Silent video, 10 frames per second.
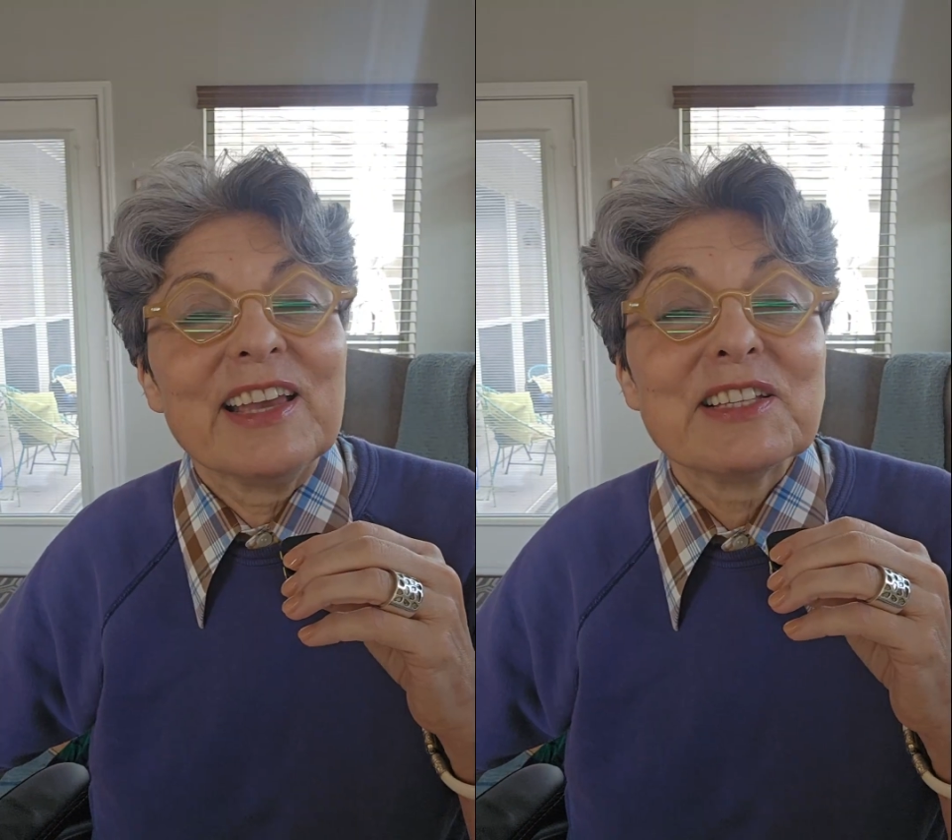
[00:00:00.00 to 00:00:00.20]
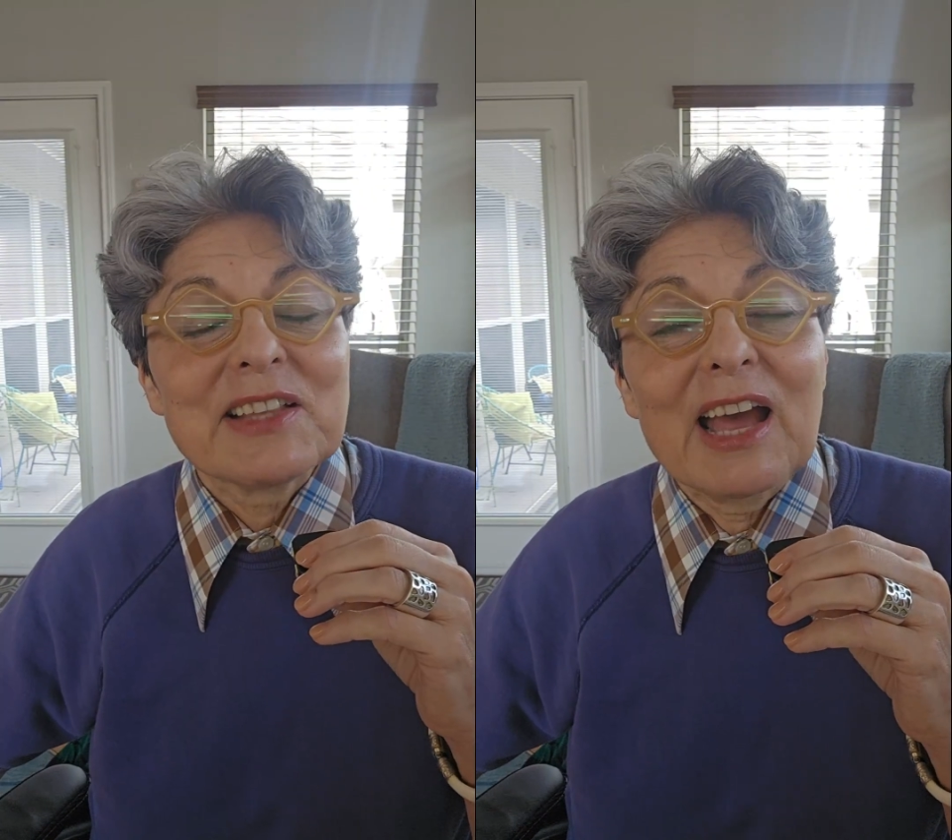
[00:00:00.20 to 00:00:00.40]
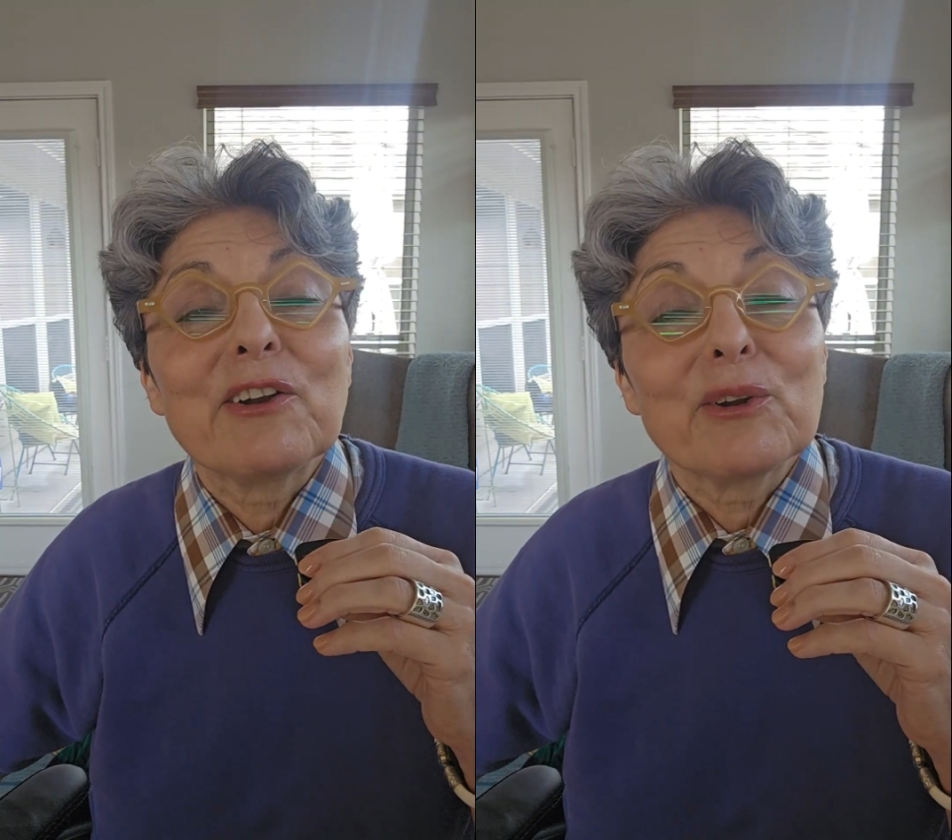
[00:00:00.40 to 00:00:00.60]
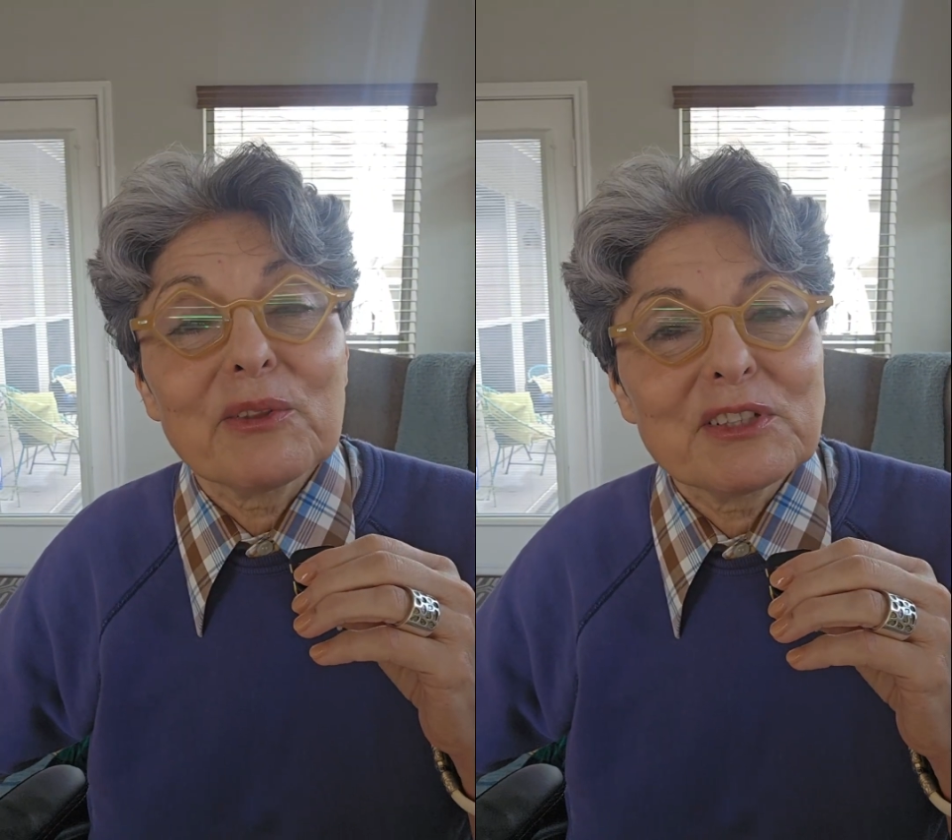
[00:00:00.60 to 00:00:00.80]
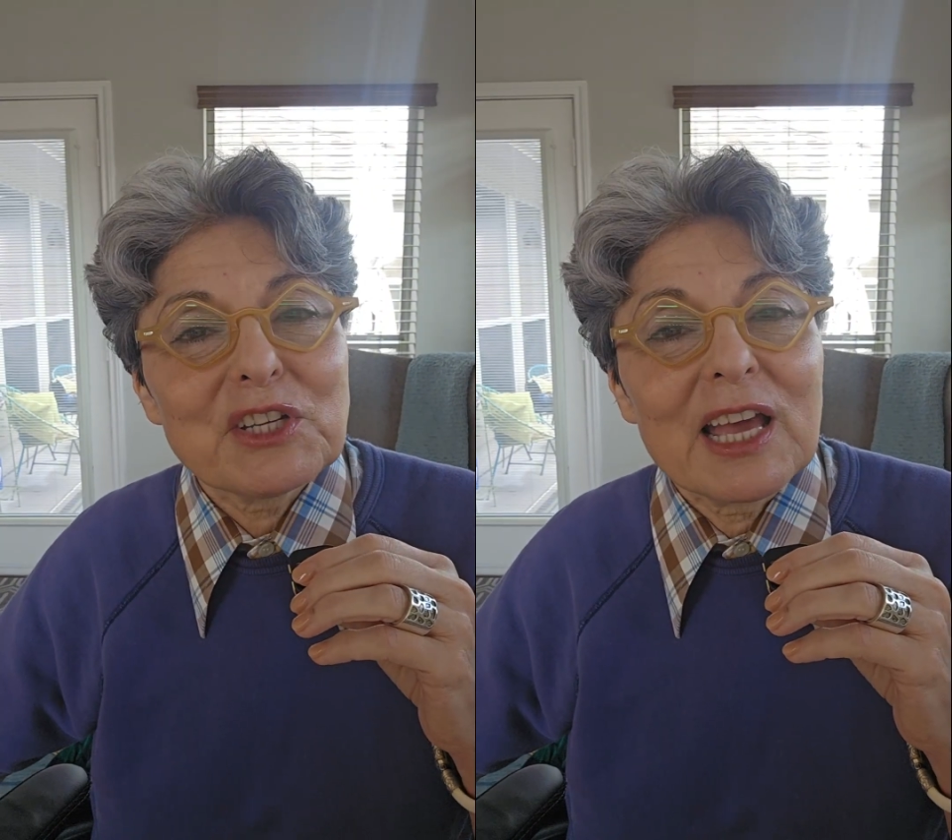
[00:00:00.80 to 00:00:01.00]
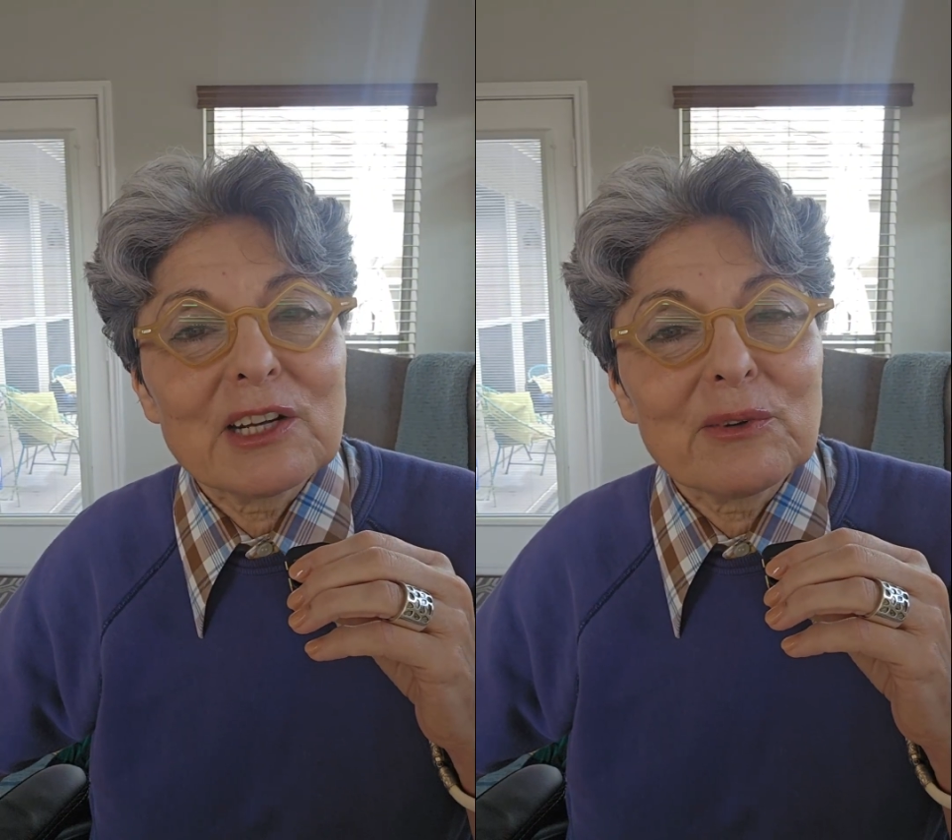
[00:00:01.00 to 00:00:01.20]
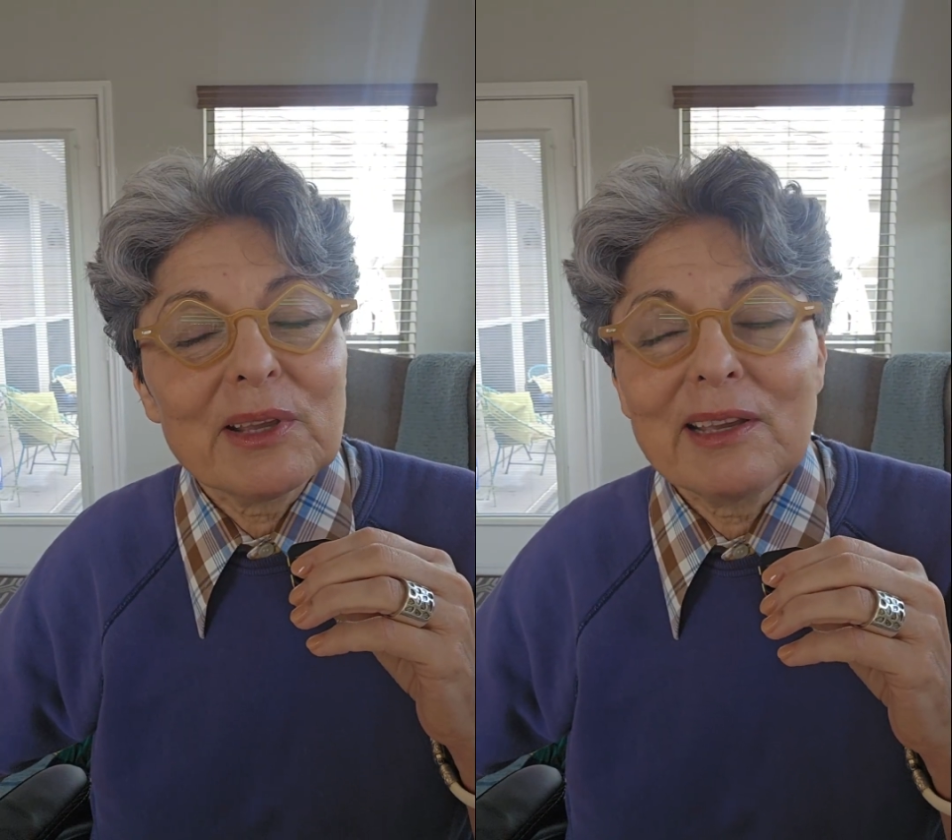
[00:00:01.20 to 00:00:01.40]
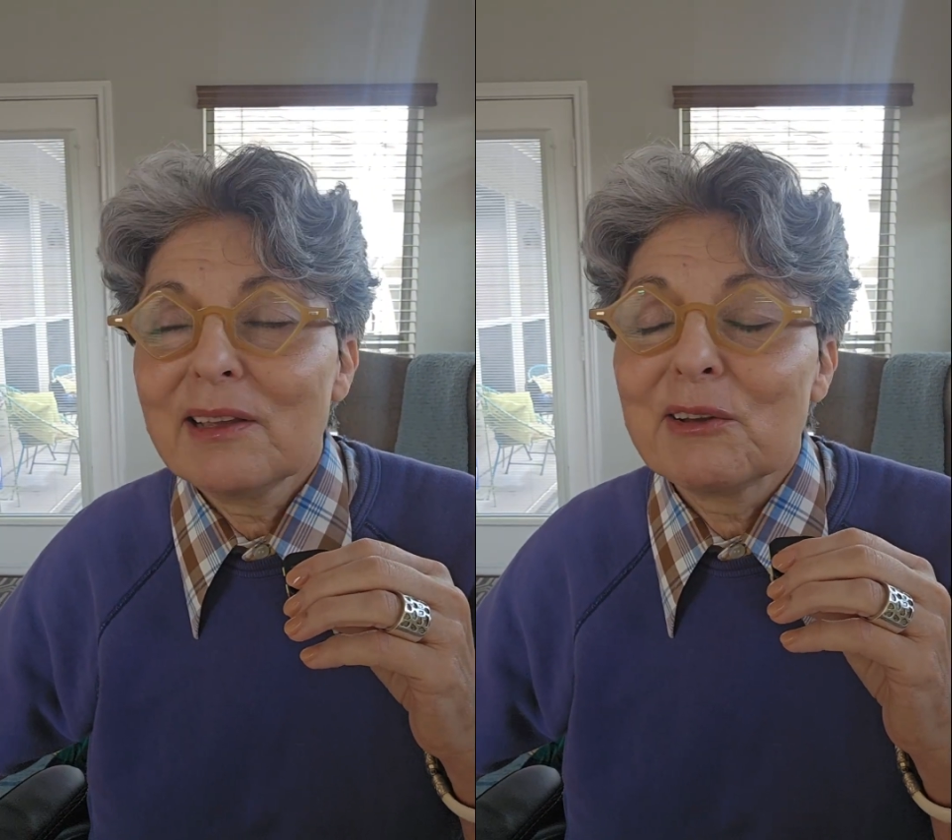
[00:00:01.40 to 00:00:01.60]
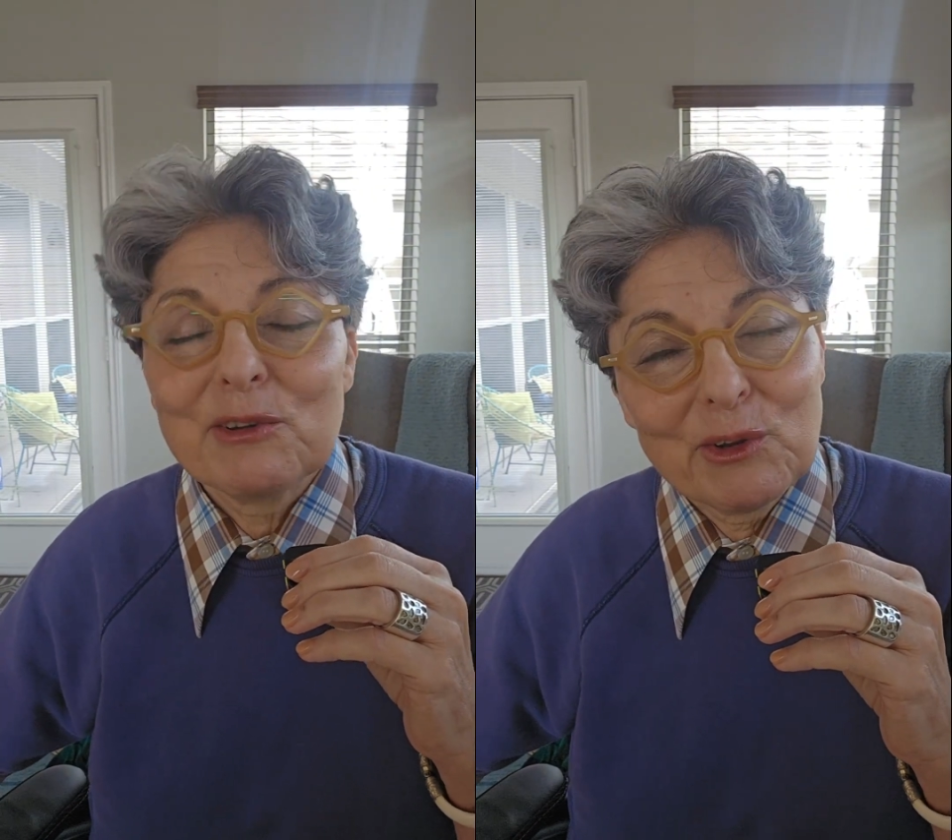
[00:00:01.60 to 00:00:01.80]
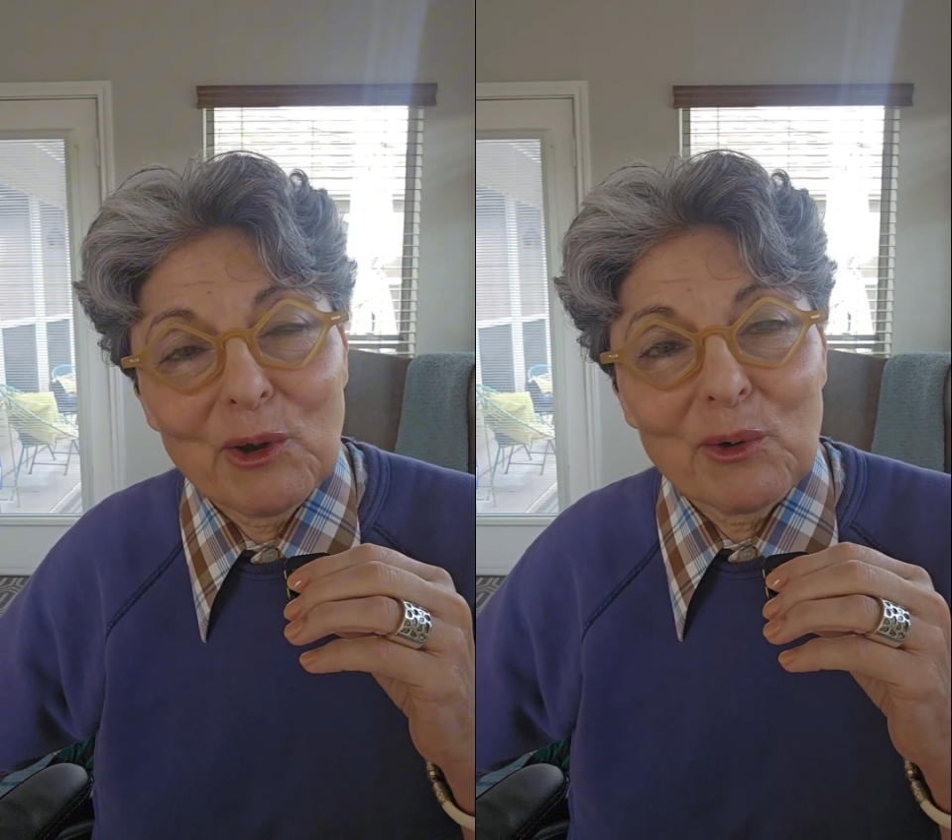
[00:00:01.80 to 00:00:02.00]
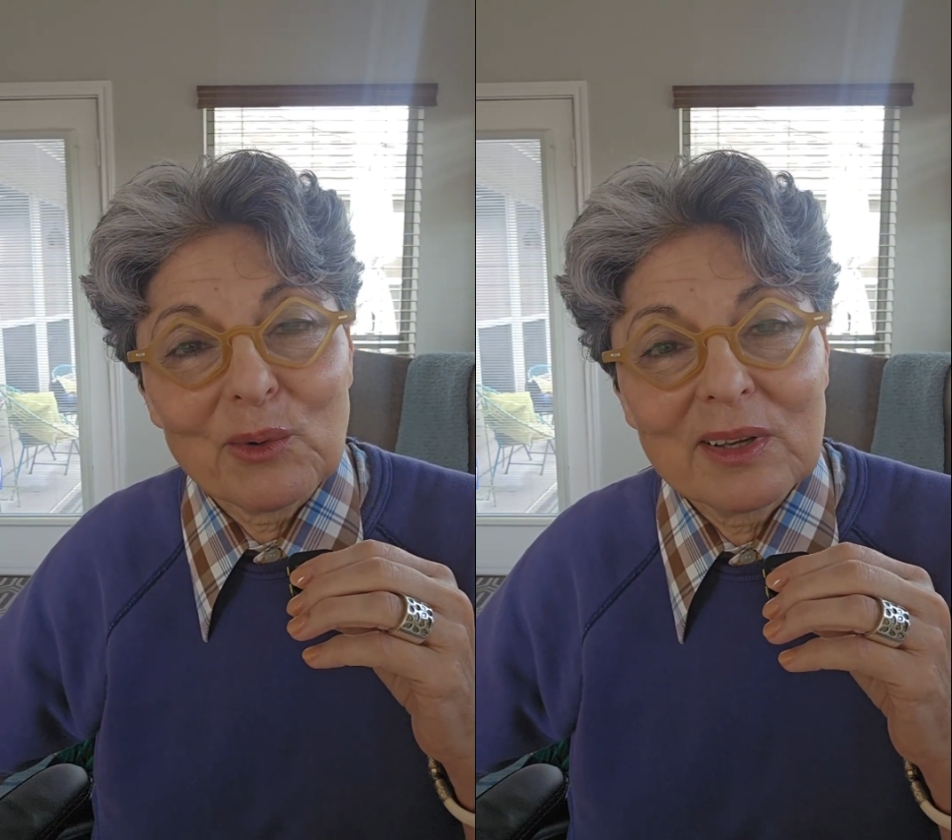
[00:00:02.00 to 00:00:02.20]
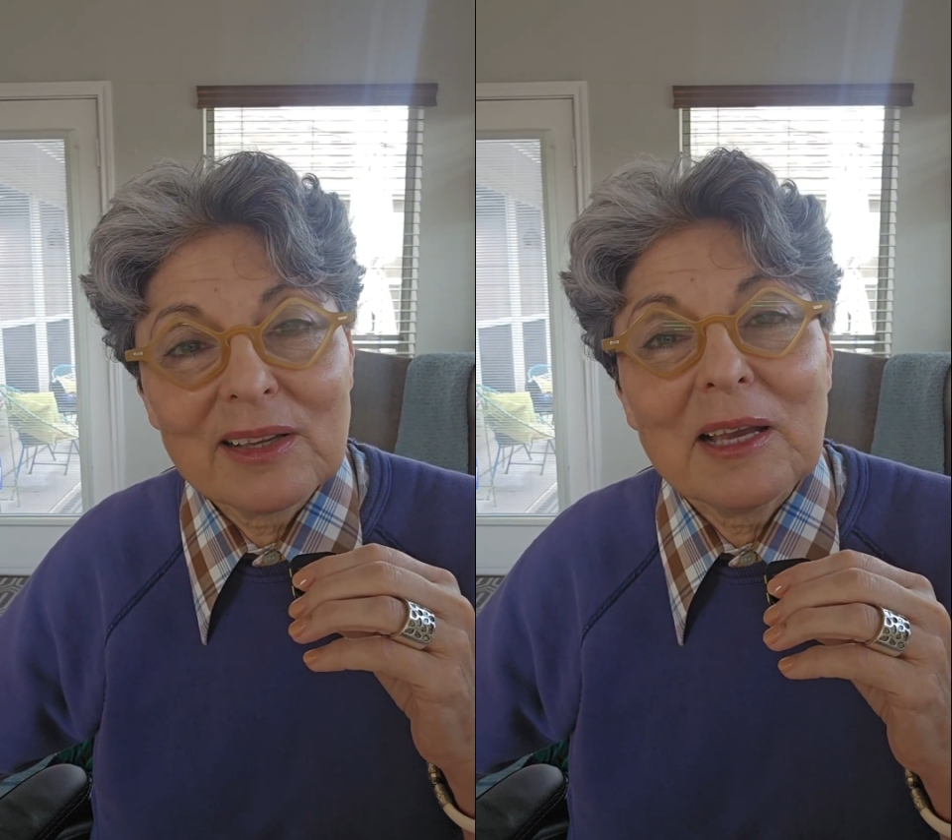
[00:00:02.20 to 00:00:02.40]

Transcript: Is that earth-shattering? No.